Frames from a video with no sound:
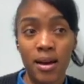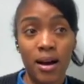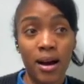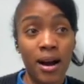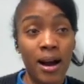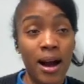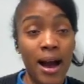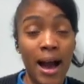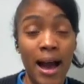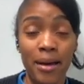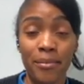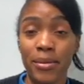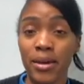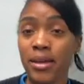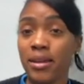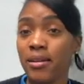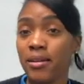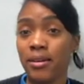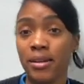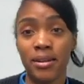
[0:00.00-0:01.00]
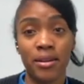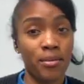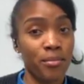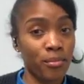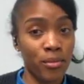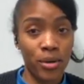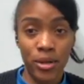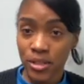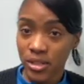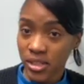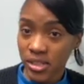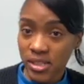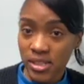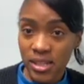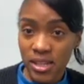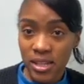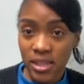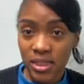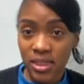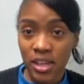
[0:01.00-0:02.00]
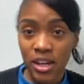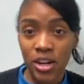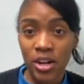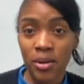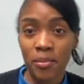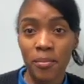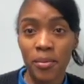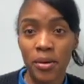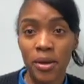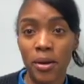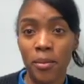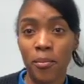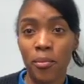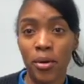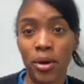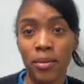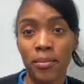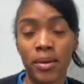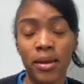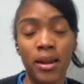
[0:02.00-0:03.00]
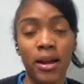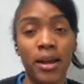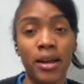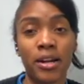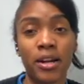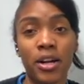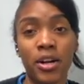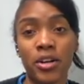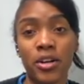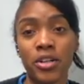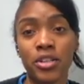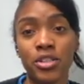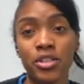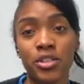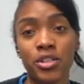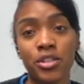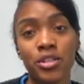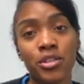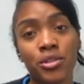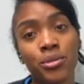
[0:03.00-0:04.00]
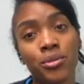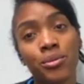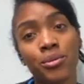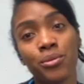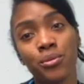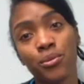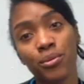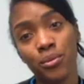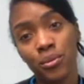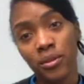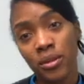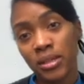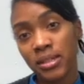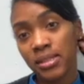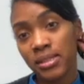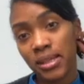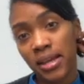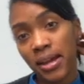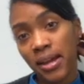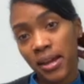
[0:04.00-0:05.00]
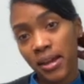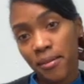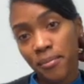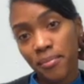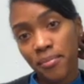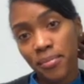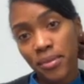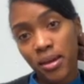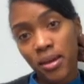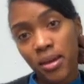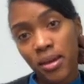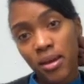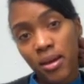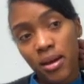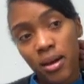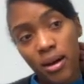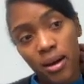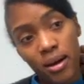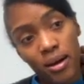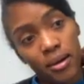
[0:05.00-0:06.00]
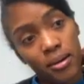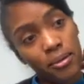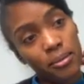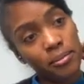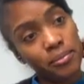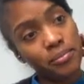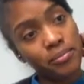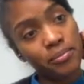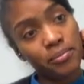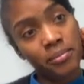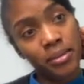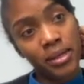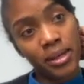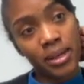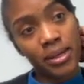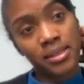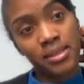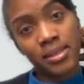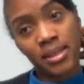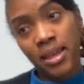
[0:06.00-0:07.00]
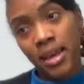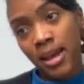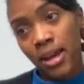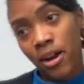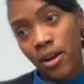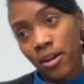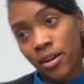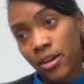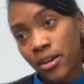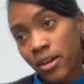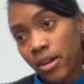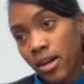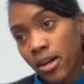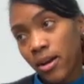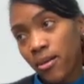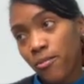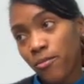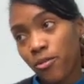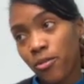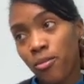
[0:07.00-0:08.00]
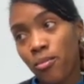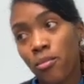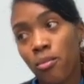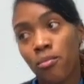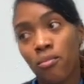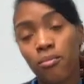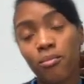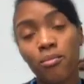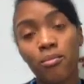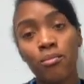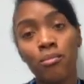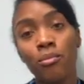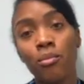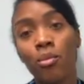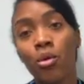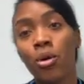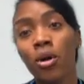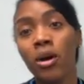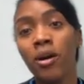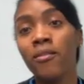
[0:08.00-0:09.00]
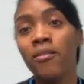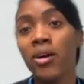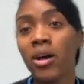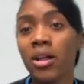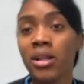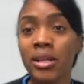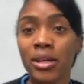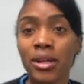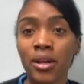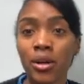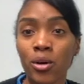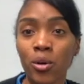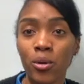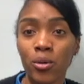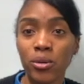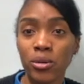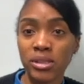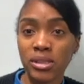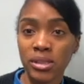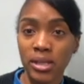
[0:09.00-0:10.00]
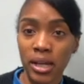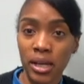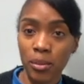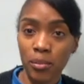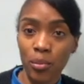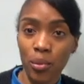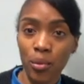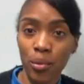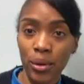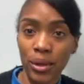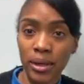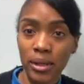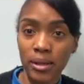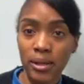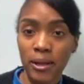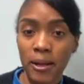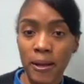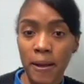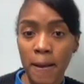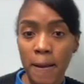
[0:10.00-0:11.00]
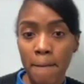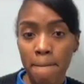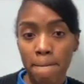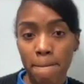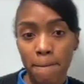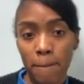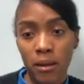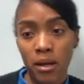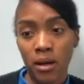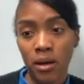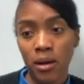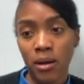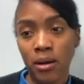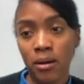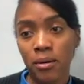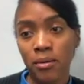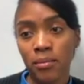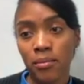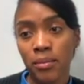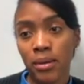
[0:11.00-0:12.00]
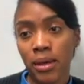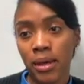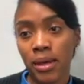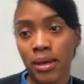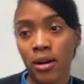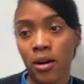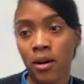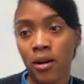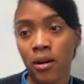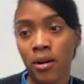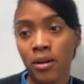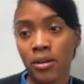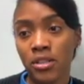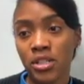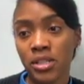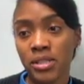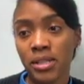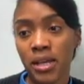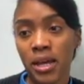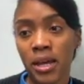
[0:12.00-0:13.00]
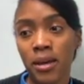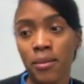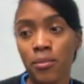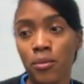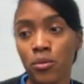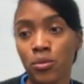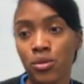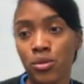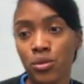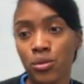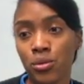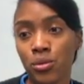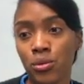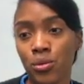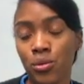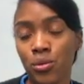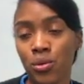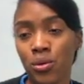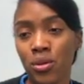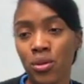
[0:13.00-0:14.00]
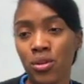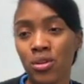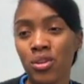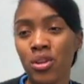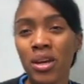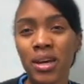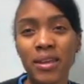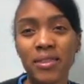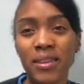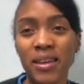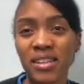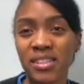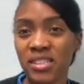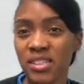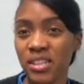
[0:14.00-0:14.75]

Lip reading: I made an emergency therapy appointment. I encourage you to do the same, because they are going to come from more of a clinical standpoint. And are just able to look at things